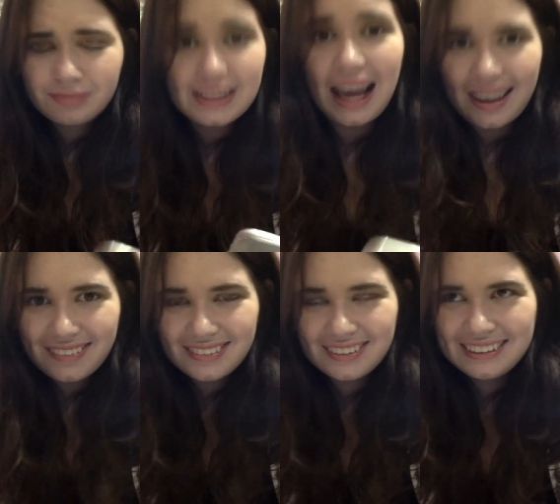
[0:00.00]

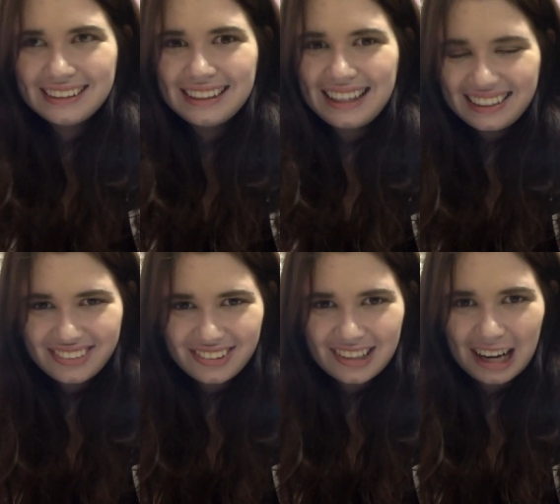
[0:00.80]
Yes. A
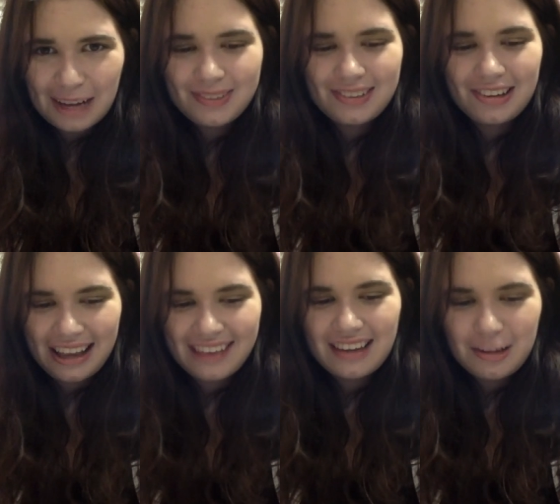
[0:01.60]
few times, so
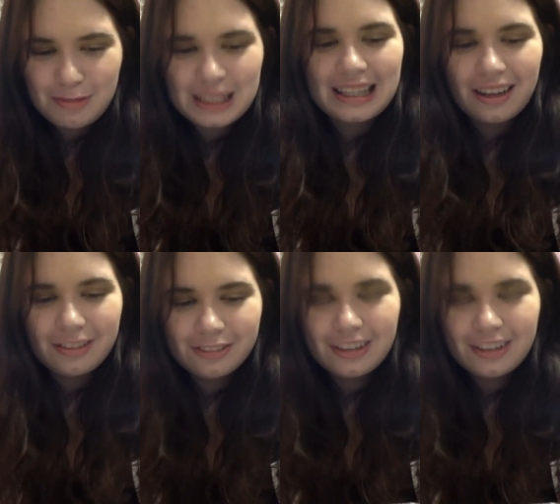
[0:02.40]
yes, I have been in love.